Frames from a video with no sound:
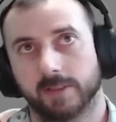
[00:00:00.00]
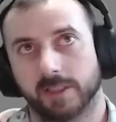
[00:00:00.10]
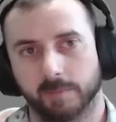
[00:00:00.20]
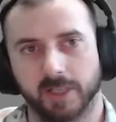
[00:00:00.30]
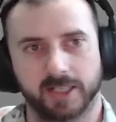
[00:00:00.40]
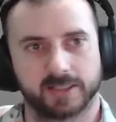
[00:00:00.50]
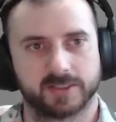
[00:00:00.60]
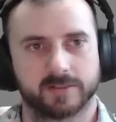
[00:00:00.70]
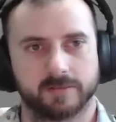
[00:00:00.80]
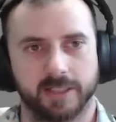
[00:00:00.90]
the
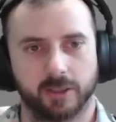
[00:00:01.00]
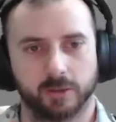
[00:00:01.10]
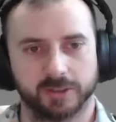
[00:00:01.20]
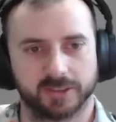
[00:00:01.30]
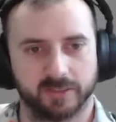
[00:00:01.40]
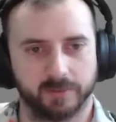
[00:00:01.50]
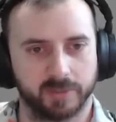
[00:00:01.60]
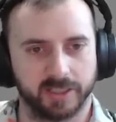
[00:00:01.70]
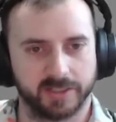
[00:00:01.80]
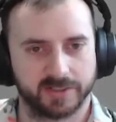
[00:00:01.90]
box that holds itself in
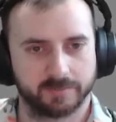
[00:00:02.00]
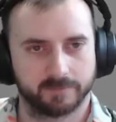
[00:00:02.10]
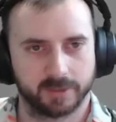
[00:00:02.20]
place.